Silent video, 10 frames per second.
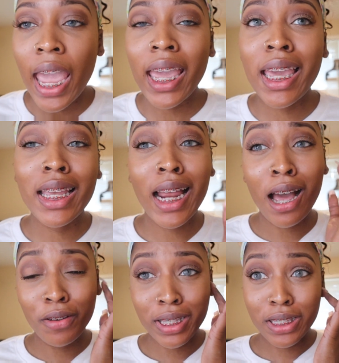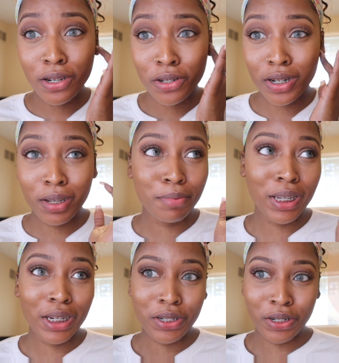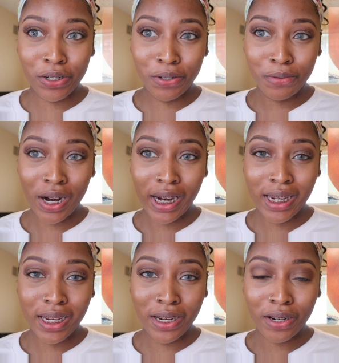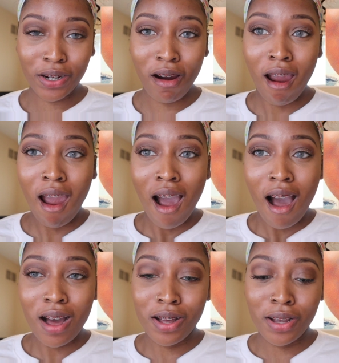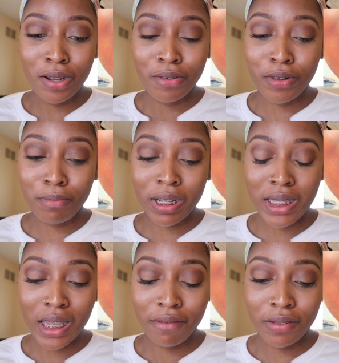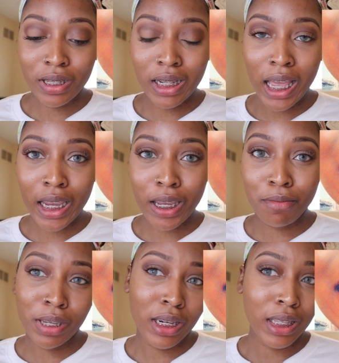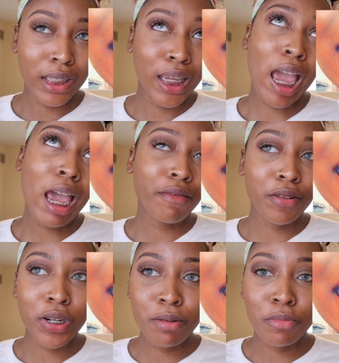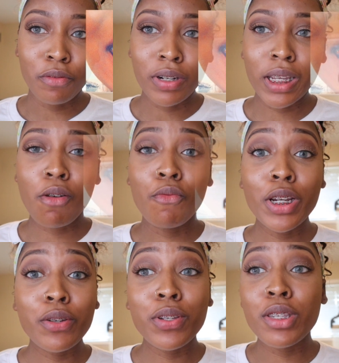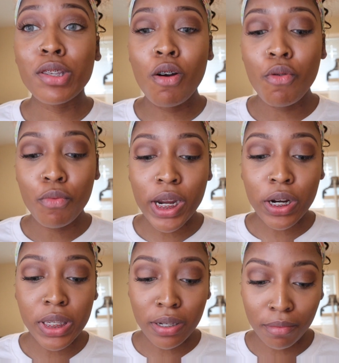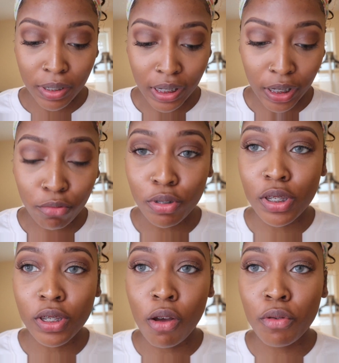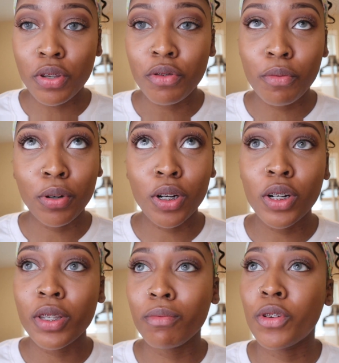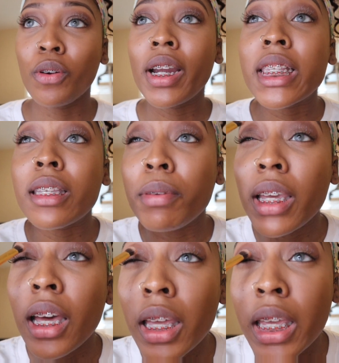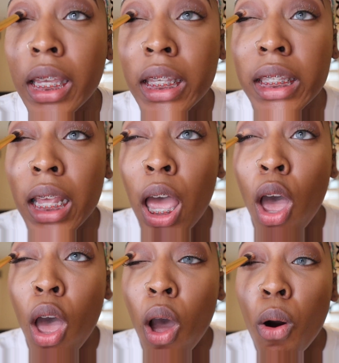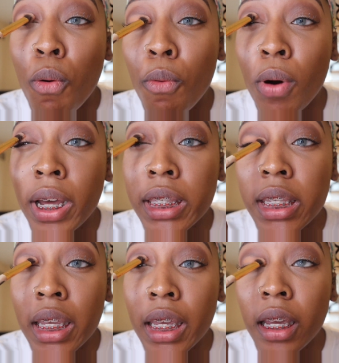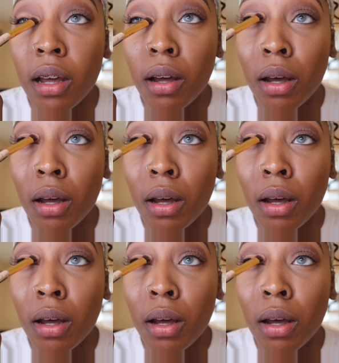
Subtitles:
And I'll insert a picture right here of what my teeth look like immediately after he moved it, which is so weird to me. It was so super crazy because once he